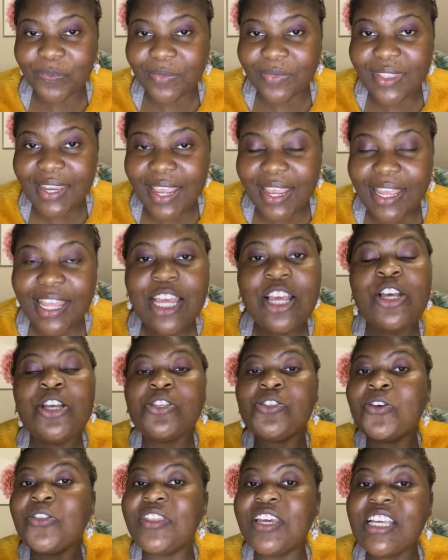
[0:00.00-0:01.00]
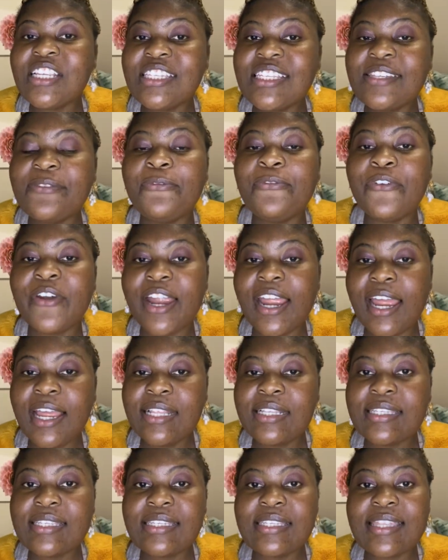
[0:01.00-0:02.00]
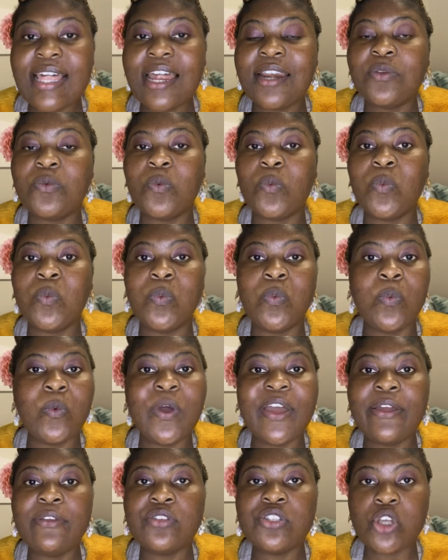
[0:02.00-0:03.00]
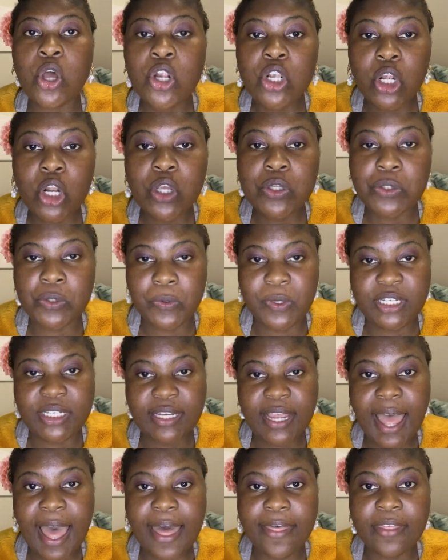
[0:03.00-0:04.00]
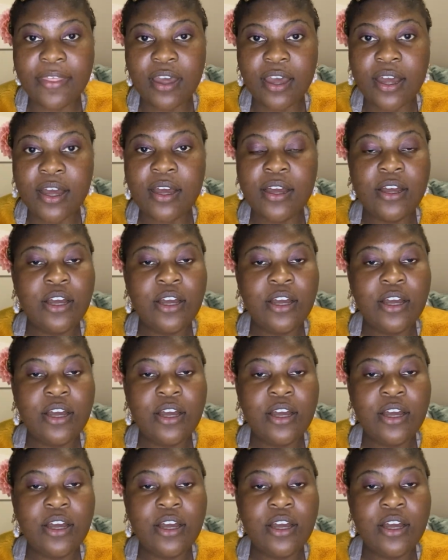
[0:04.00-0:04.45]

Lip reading: Yeah? So these friends that were so close to each other